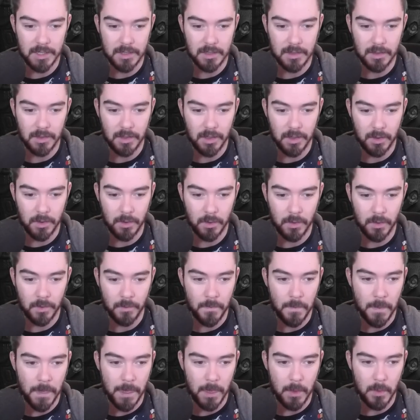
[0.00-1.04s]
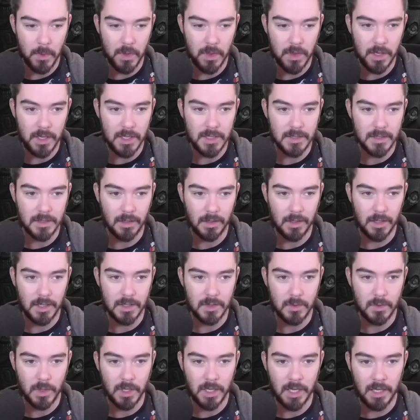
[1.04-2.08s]
slow with these
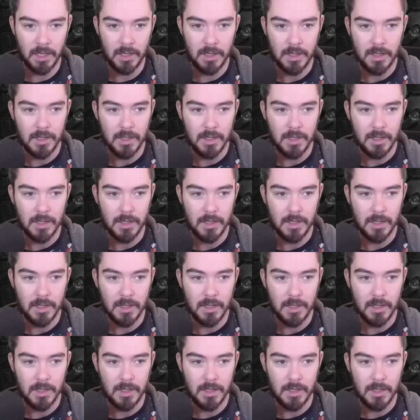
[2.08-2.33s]
guys, right?